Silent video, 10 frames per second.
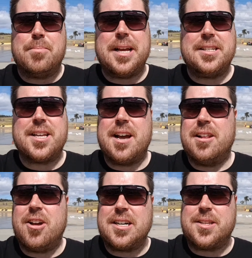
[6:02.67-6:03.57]
Please
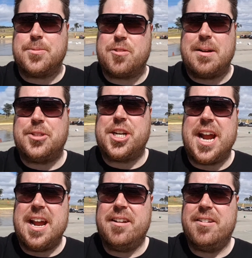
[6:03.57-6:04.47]
uh, like, subscribe,
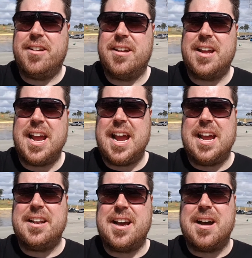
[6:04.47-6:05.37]
share,
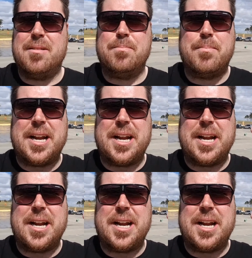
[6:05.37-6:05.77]
and um,